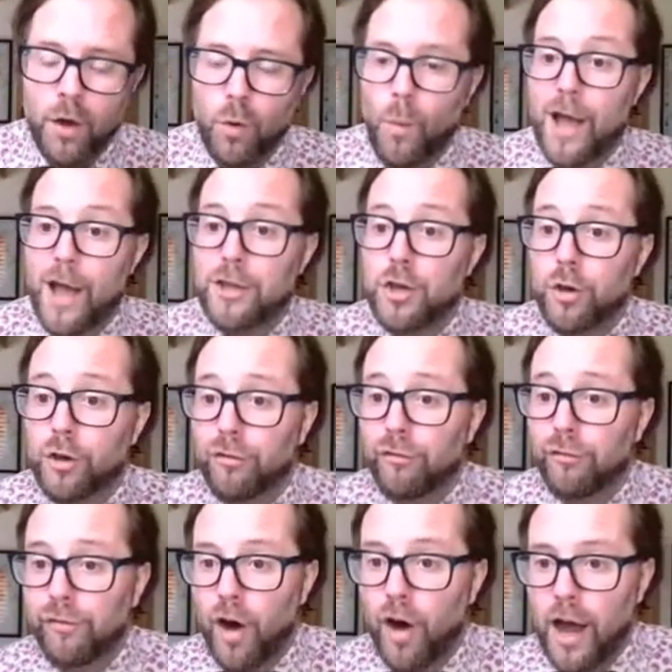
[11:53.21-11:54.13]
where you
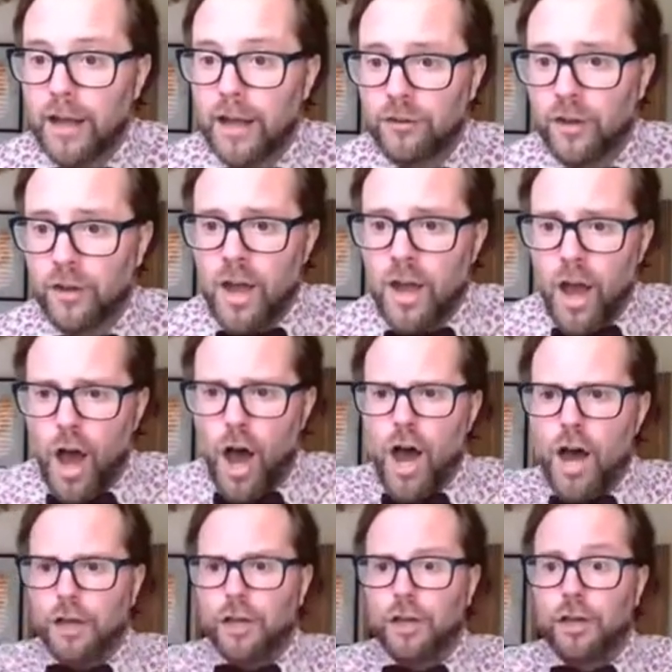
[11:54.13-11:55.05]
can find
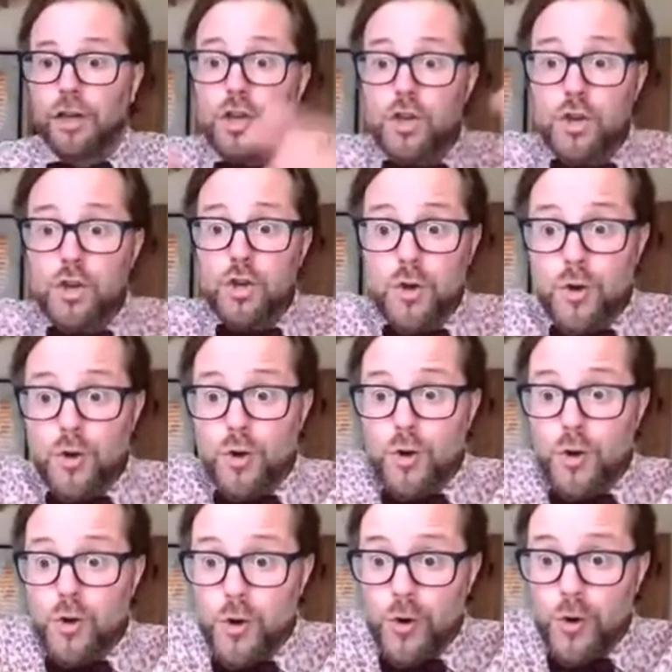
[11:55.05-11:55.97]
a
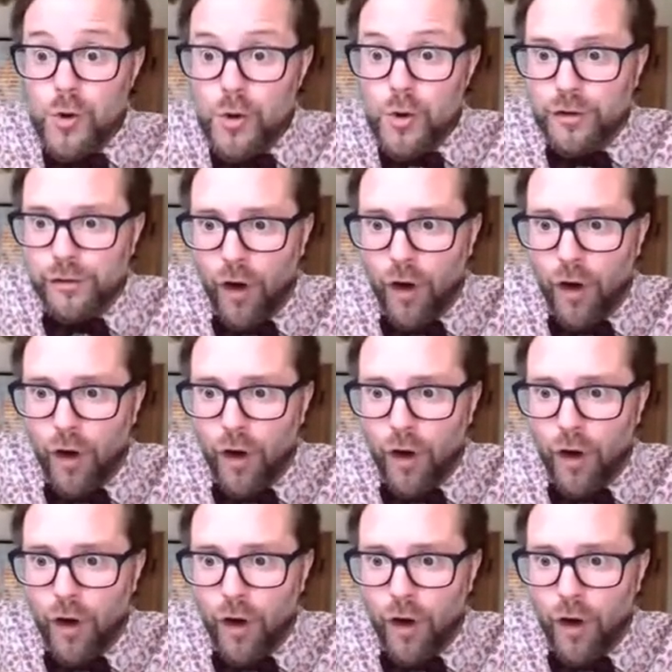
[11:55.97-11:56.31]
huge